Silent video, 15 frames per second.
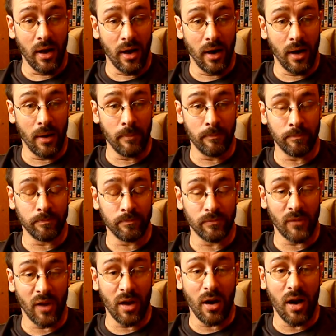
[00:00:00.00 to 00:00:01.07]

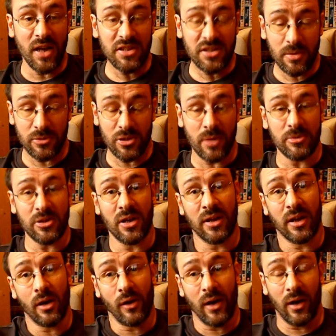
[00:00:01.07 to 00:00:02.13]
Sometimes I
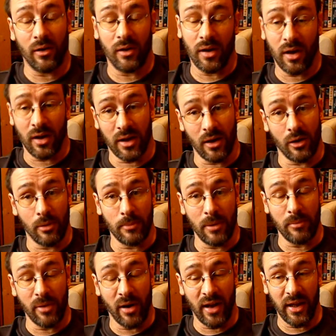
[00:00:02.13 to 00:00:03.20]
go out and I get on my
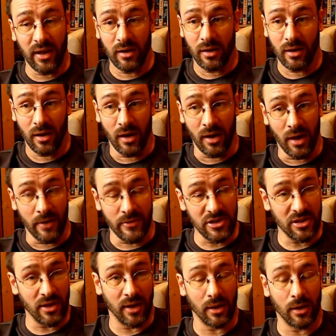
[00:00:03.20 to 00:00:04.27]
bike and have a
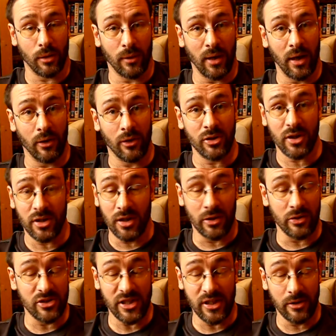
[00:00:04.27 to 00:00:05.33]
cycle around, and you'll
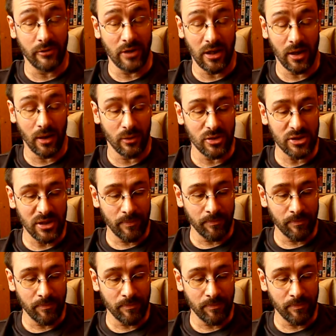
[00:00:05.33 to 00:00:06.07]
have seen the videos,